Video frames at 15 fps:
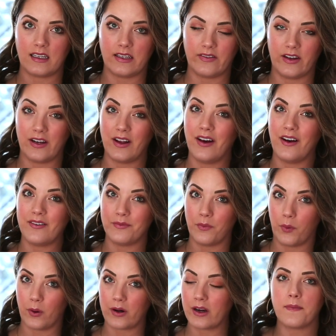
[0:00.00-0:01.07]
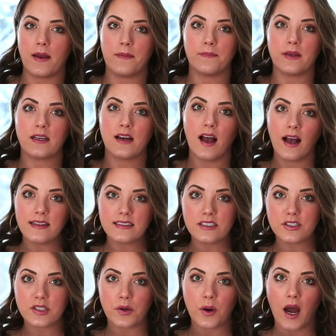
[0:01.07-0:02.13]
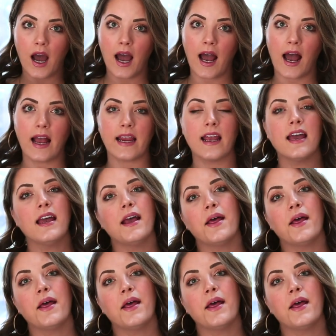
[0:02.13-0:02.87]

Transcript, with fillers: even more. And because it's so high,